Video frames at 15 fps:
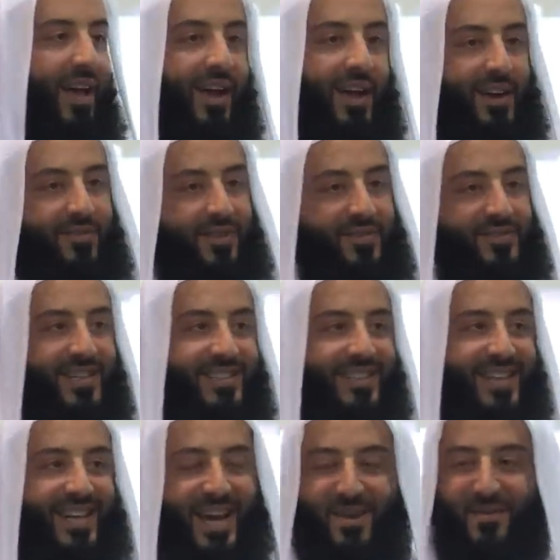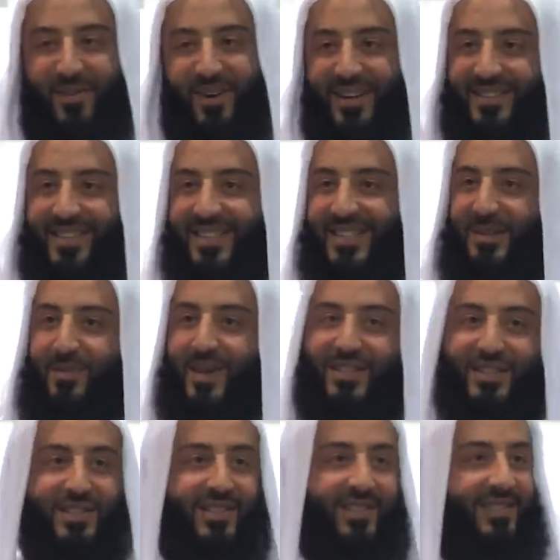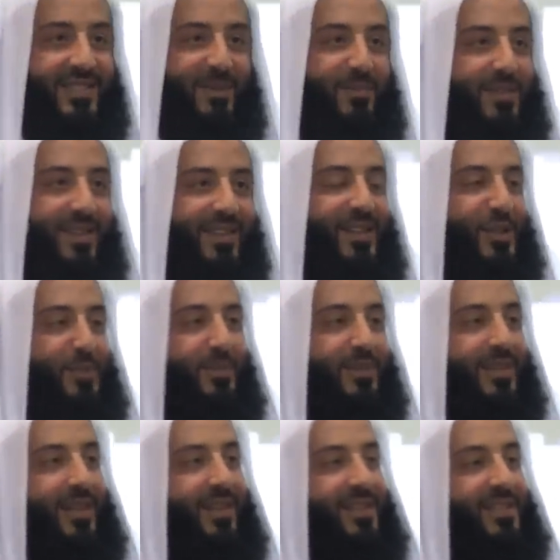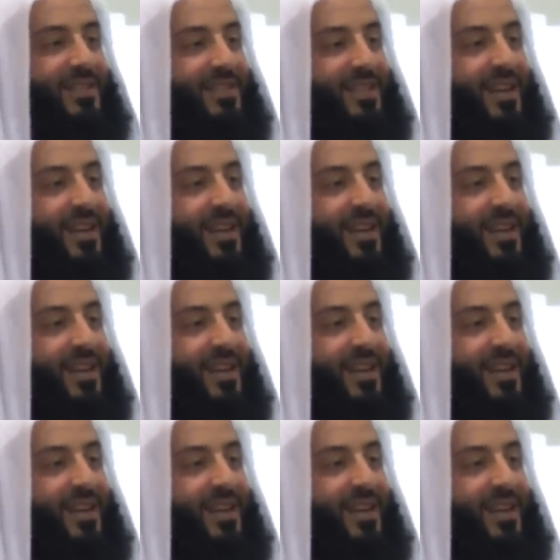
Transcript: And if I've said the name wrong, just imagine it's something else, but khalas, it's